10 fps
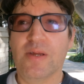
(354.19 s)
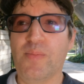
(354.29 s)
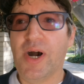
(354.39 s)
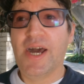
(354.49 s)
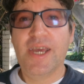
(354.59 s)

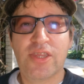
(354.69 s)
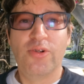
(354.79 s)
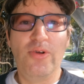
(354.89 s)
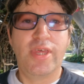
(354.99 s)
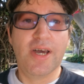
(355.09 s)
buy it
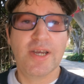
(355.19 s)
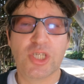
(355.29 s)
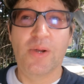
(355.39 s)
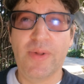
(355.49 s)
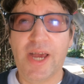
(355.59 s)
through the
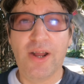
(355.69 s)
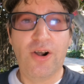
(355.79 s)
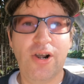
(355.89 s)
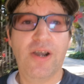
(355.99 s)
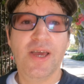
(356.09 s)
Gemini
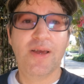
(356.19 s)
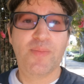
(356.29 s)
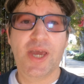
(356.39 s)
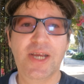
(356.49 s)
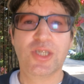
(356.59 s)
Earn
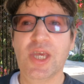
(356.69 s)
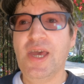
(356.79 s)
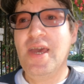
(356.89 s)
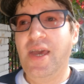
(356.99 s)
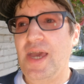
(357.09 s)
page,
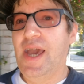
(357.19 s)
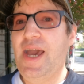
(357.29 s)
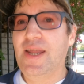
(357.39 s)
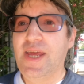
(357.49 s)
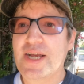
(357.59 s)

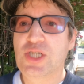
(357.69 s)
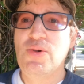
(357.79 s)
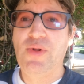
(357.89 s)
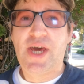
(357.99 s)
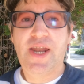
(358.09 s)
and they actually
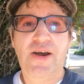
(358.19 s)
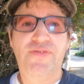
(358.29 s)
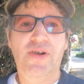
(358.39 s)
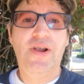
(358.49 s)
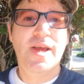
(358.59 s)
will not
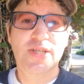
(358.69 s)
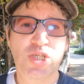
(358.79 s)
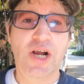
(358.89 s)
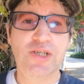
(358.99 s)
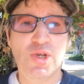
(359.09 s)

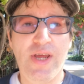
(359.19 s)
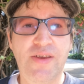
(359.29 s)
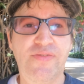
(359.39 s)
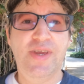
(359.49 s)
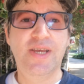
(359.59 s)
charge you any
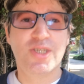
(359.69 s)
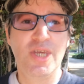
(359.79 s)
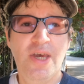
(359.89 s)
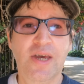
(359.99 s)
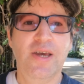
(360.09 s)
fees
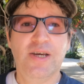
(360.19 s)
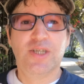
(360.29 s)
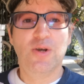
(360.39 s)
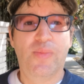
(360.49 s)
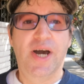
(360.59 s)

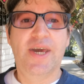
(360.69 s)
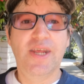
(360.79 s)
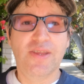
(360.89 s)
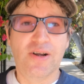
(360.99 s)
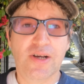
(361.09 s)
to buy it
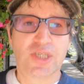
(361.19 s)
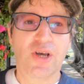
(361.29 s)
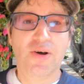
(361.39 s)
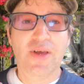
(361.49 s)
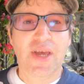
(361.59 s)
either.
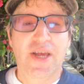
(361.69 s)
So